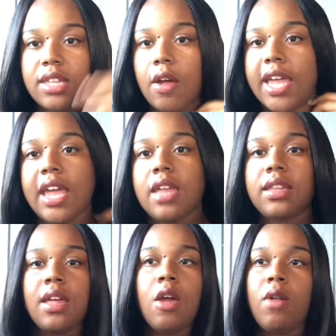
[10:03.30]
So I guess,
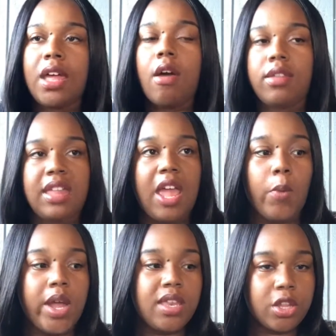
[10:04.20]
like I was saying,
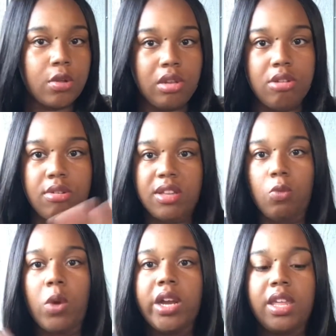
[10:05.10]
one's too loose
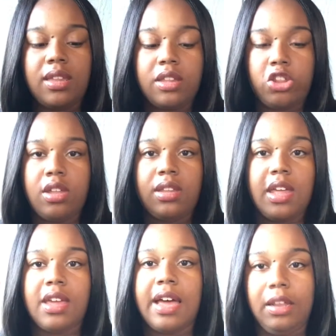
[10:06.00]
and one is just
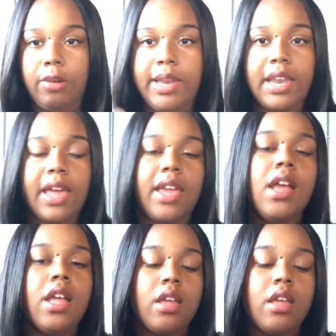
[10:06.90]
like a little bit tight.